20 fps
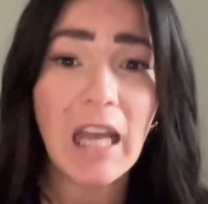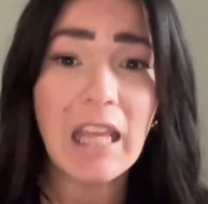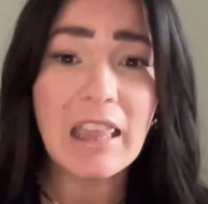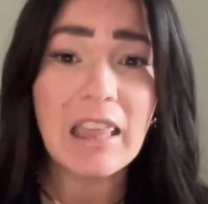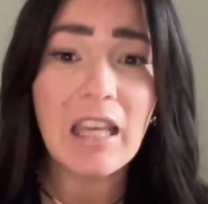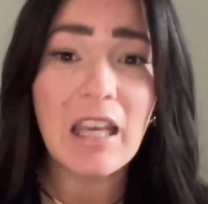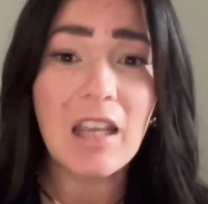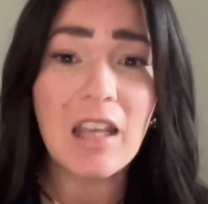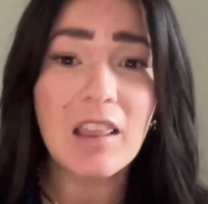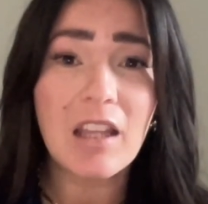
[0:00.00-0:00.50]

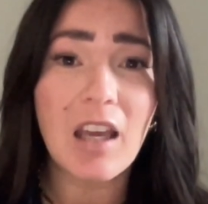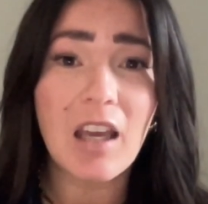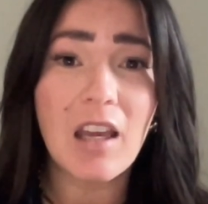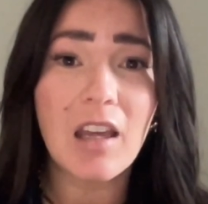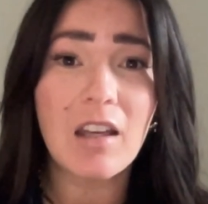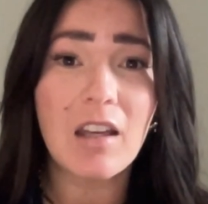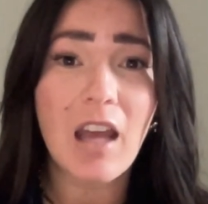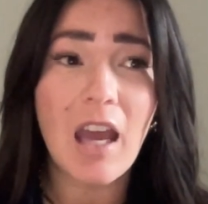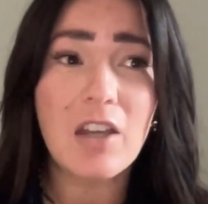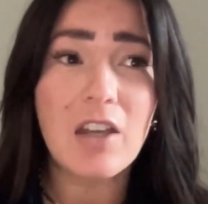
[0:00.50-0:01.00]
I think
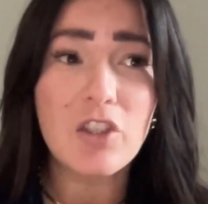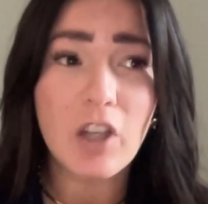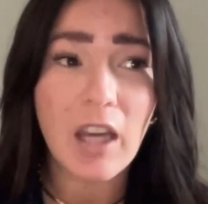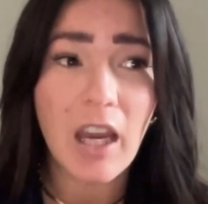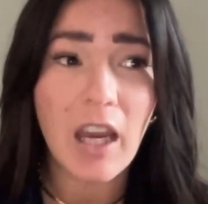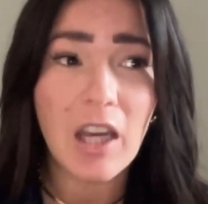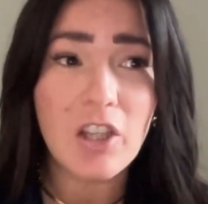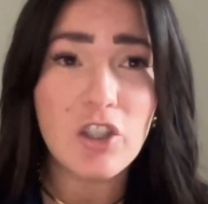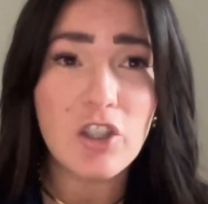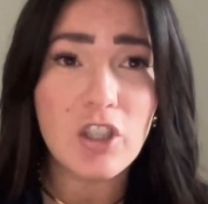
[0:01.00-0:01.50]
that
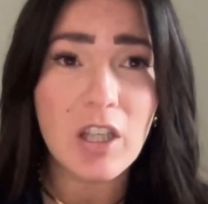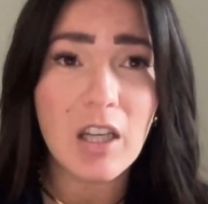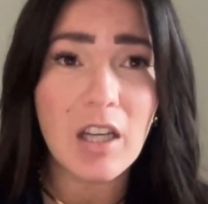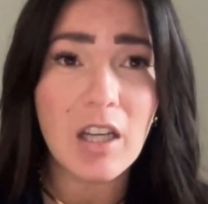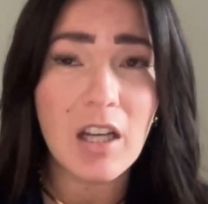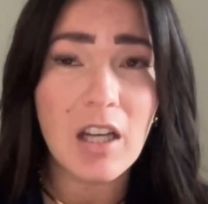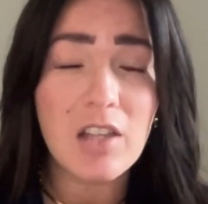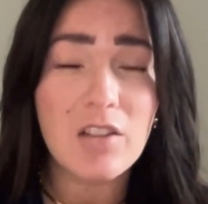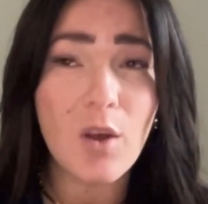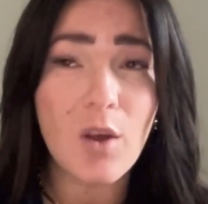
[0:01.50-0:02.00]

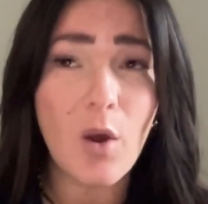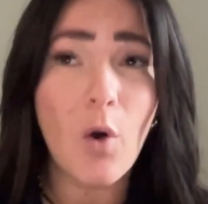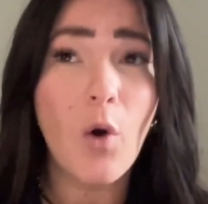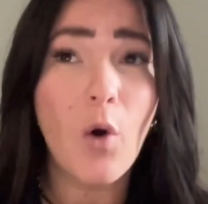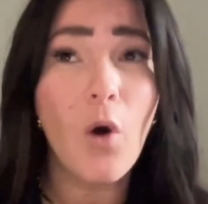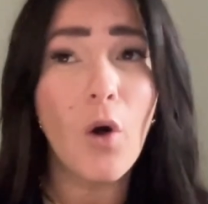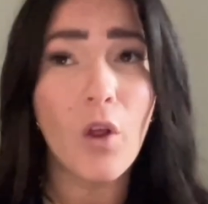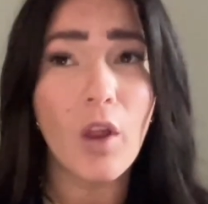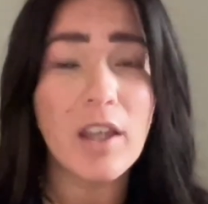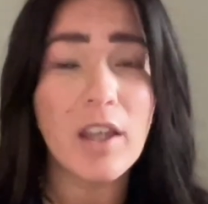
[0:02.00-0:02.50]
education as a
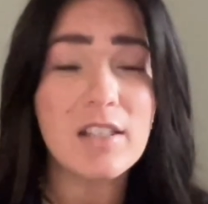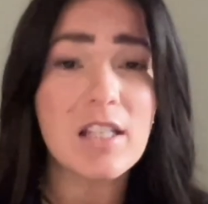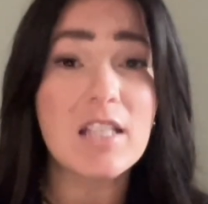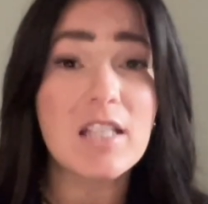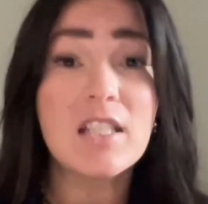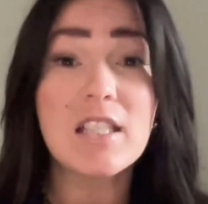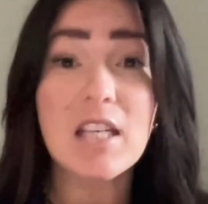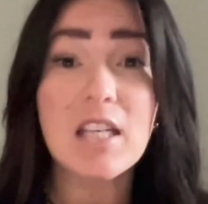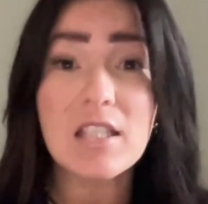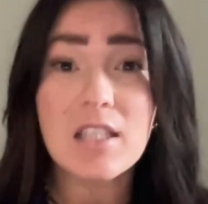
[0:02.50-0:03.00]
whole, as
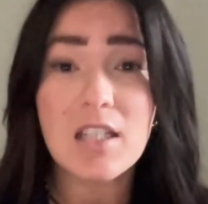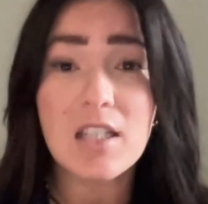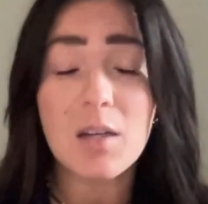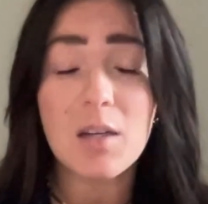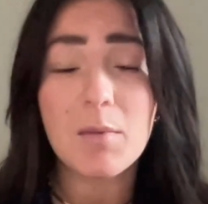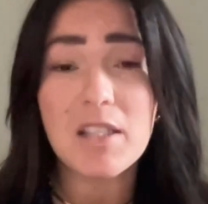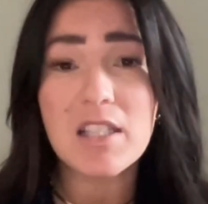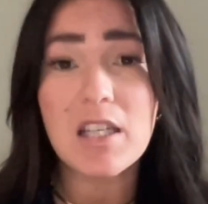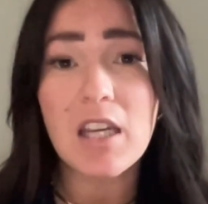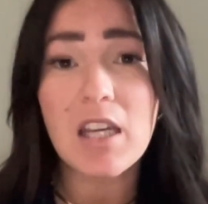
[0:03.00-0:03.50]
a
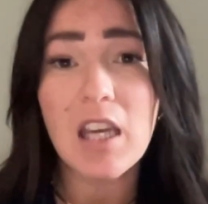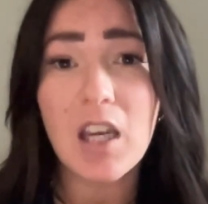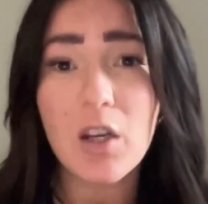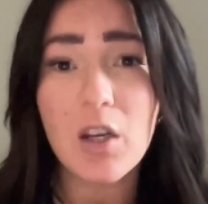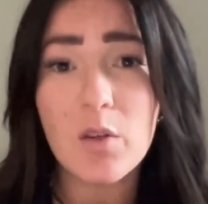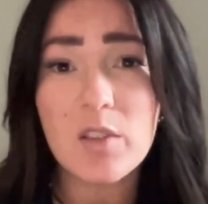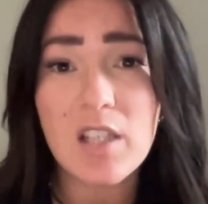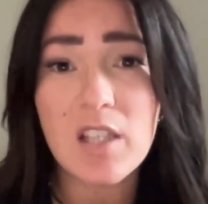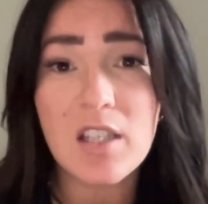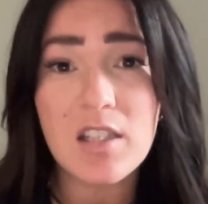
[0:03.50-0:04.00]
system, as an
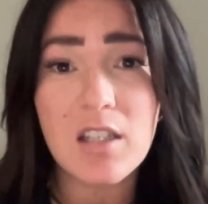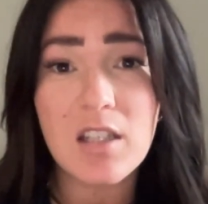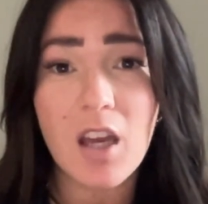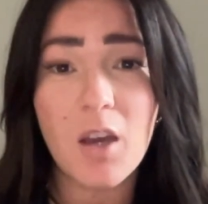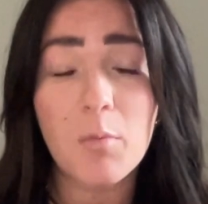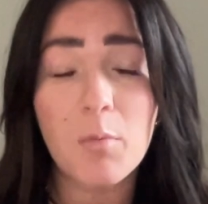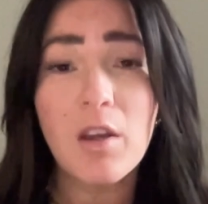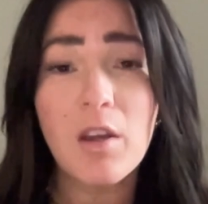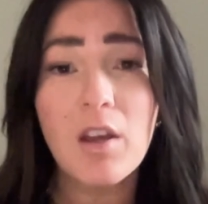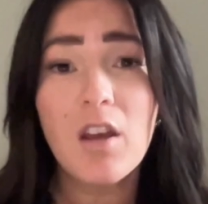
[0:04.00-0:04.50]

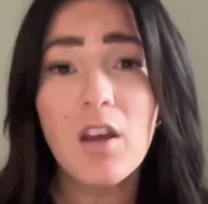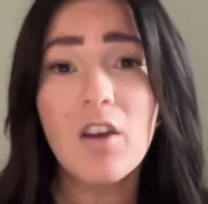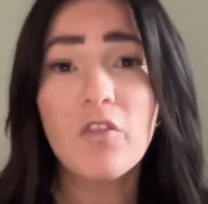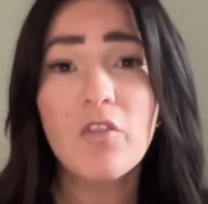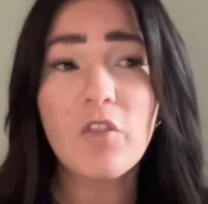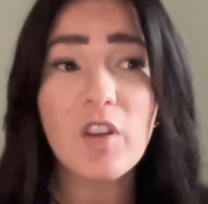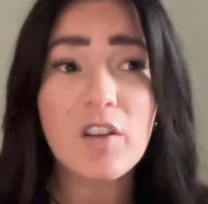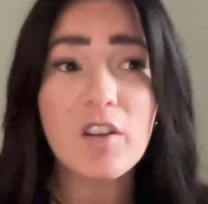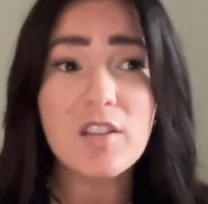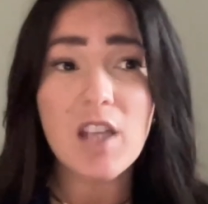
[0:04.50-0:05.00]
ecosystem,
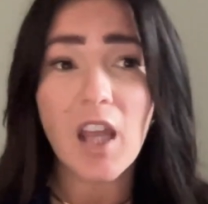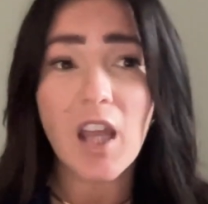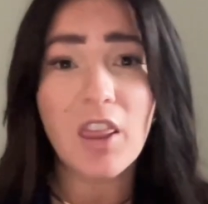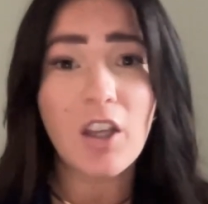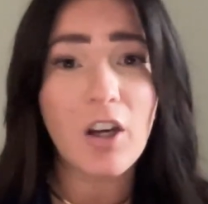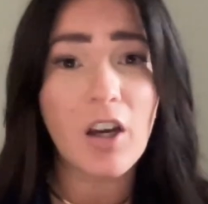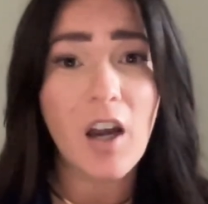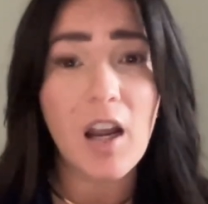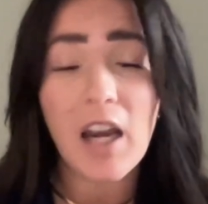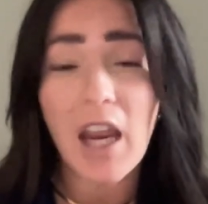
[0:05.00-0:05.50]
feels
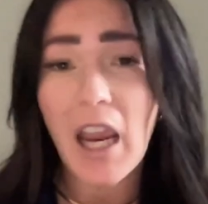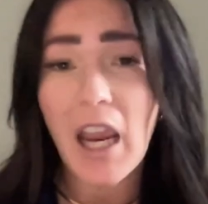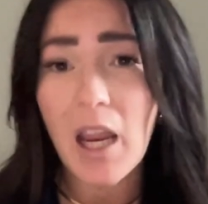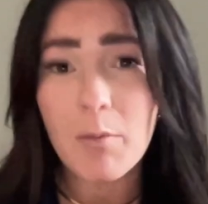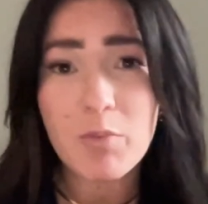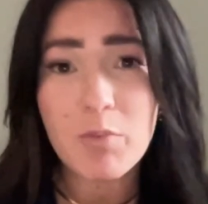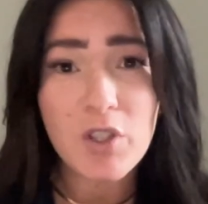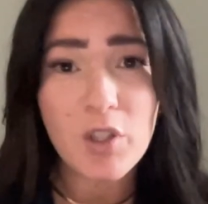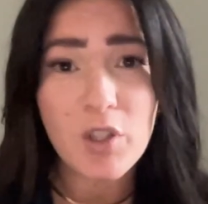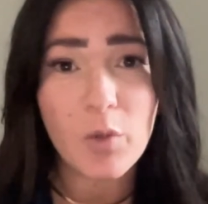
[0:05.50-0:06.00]
like they're on a
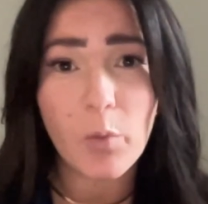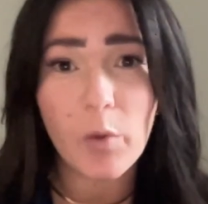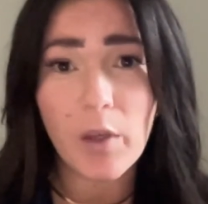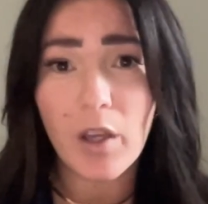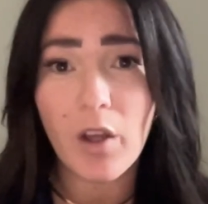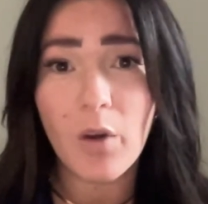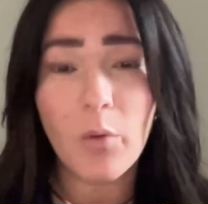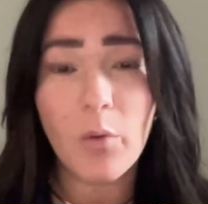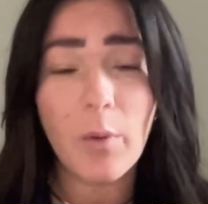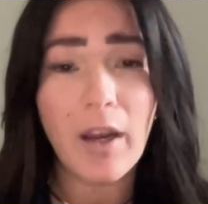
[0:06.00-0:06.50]
hamster
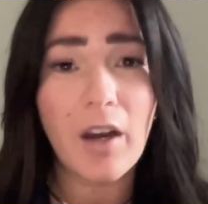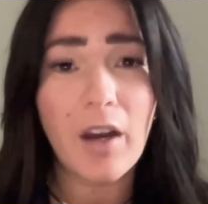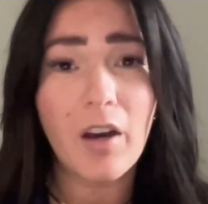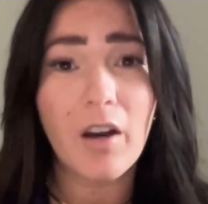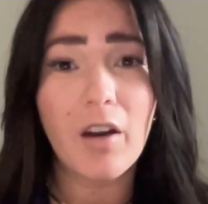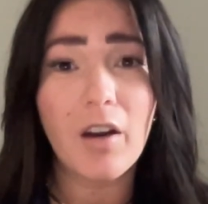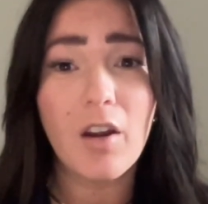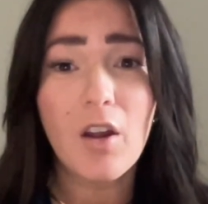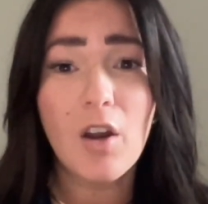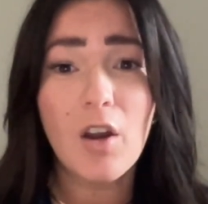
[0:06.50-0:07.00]
wheel
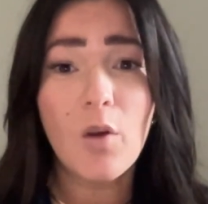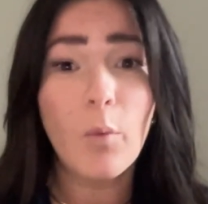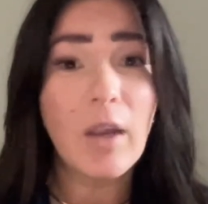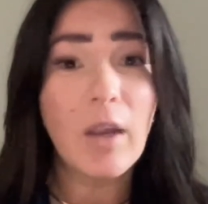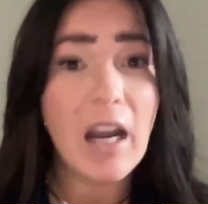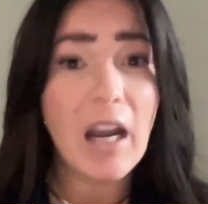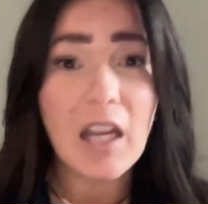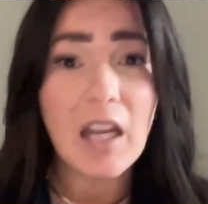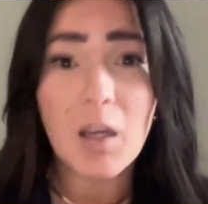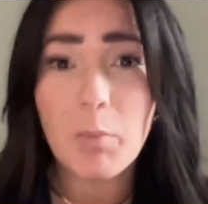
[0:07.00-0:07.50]
where
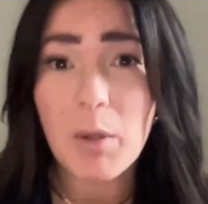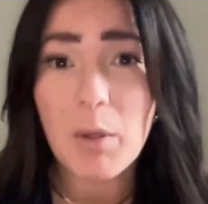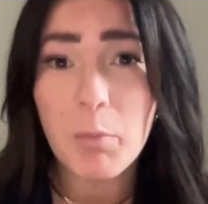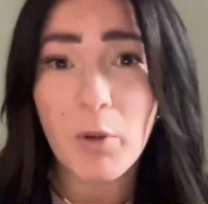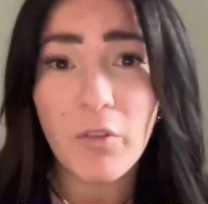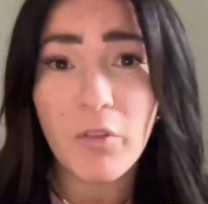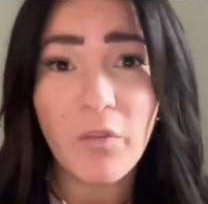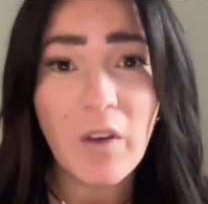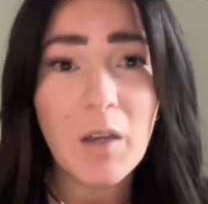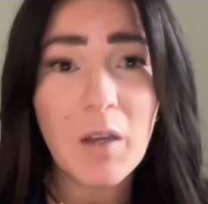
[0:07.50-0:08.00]
we gotta give
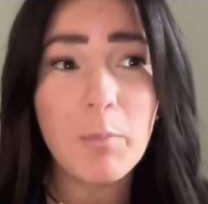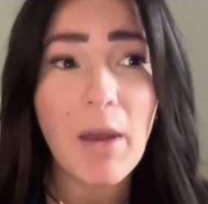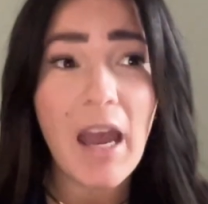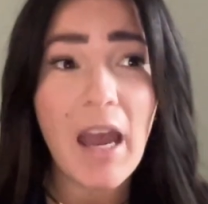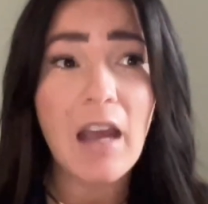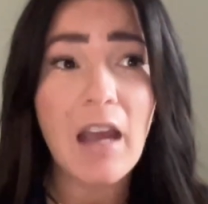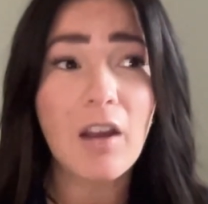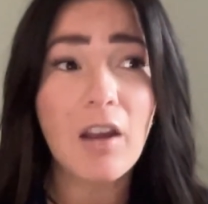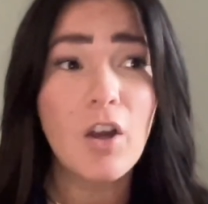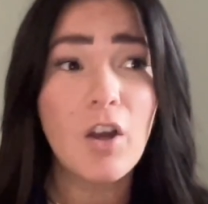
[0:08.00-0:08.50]
people
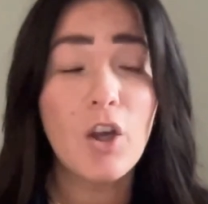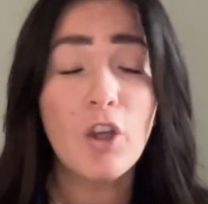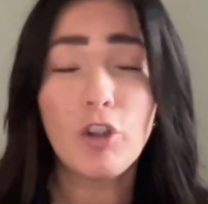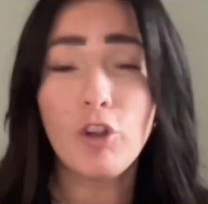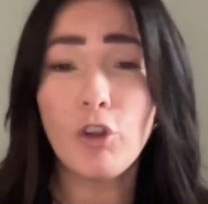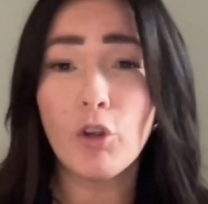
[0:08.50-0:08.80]
feedback.